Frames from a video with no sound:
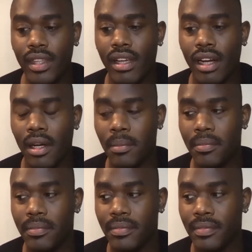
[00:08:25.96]

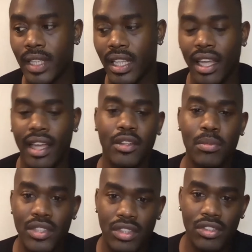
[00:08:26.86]
Um, and you
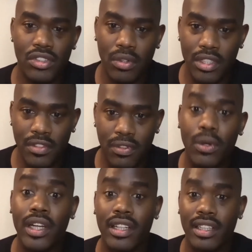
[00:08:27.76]
mentioned George
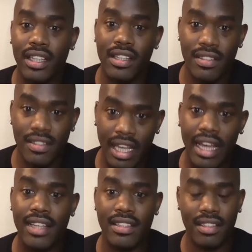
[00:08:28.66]
Floyd and his
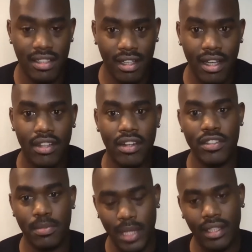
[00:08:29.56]
size and his colors
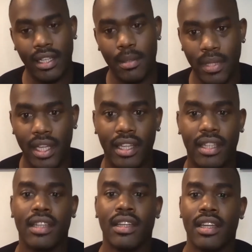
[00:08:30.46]
being like a big
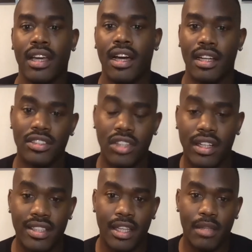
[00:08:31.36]
uh, dark
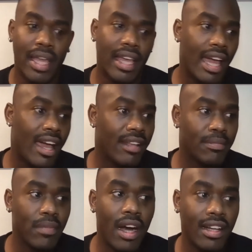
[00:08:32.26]
skinned man. I
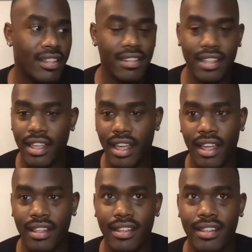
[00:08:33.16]
honestly
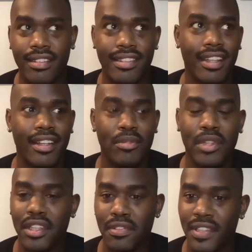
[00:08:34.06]
didn't
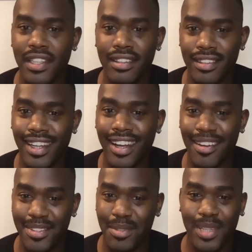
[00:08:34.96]
really feel that I
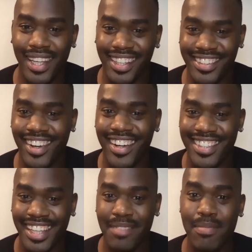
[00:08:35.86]
was a big dark
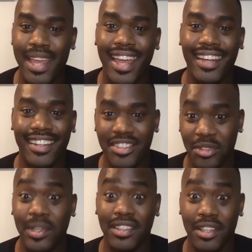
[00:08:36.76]
skinned man
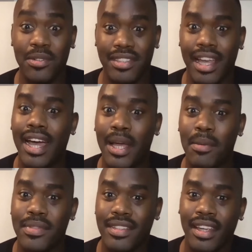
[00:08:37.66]
during those
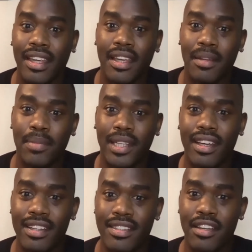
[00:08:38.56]
times
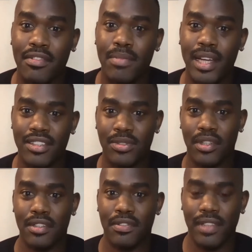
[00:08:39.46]
because of my
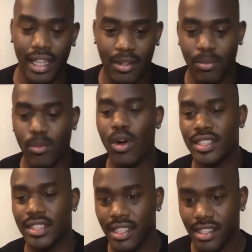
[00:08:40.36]
sort of like
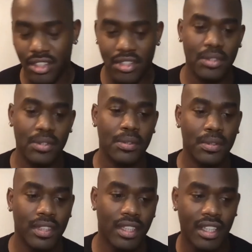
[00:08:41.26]
wanting
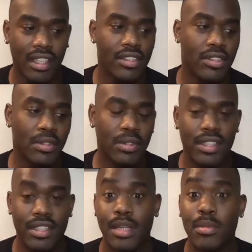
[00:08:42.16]
to to
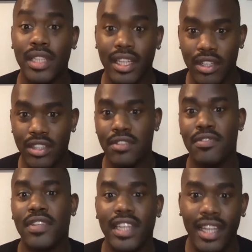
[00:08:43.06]
assimilate or to
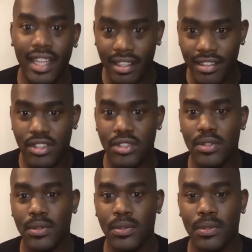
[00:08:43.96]
fit in
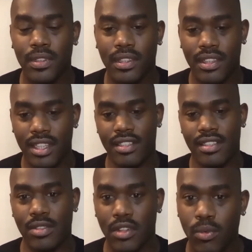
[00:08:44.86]
to this
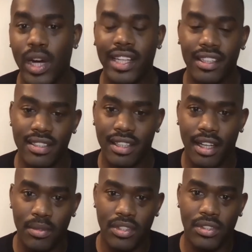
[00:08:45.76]
sort of whiteness that I
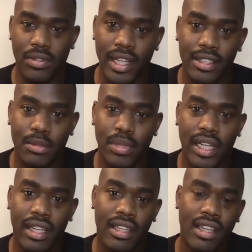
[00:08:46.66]
was surrounded
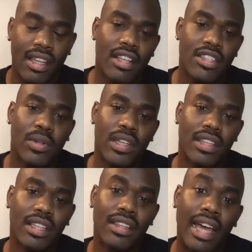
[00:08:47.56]
by. So I
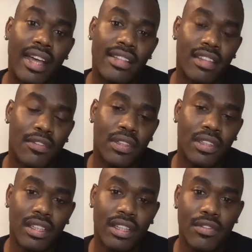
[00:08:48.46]
think that's
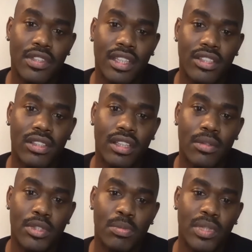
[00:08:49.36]
definitely a conversation that
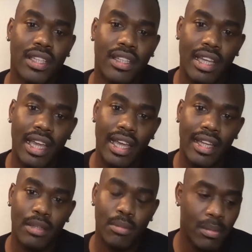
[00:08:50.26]
was being had
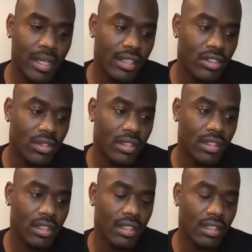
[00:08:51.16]
in my mind during
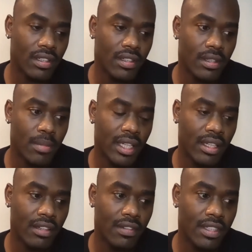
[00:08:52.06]
the, the
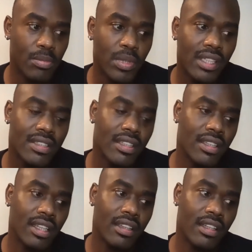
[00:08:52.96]
making of this piece. And
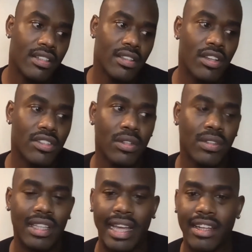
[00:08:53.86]
then there's also the
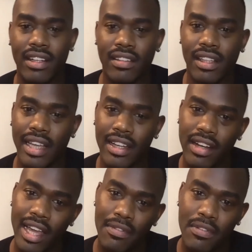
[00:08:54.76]
latter, the latter
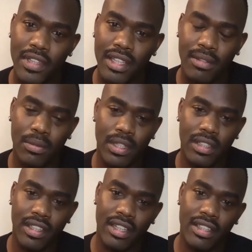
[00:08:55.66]
half of it where
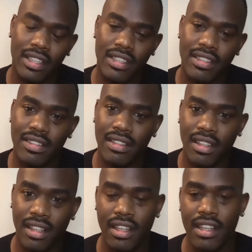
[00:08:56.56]
there are these
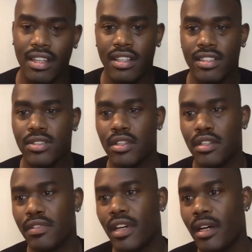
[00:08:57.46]
sort
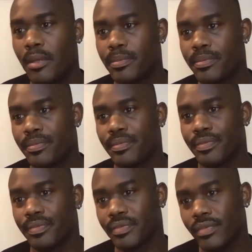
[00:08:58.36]
of, um,
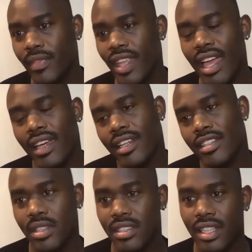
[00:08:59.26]
I guess
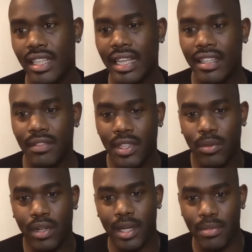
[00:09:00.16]
you can say the end of it
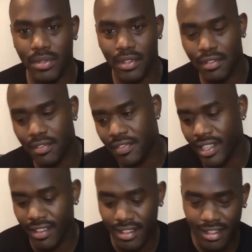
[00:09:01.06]
where I'm sort of
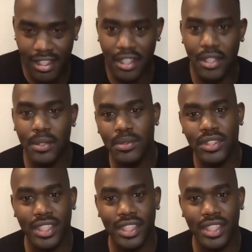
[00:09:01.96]
in this cocooned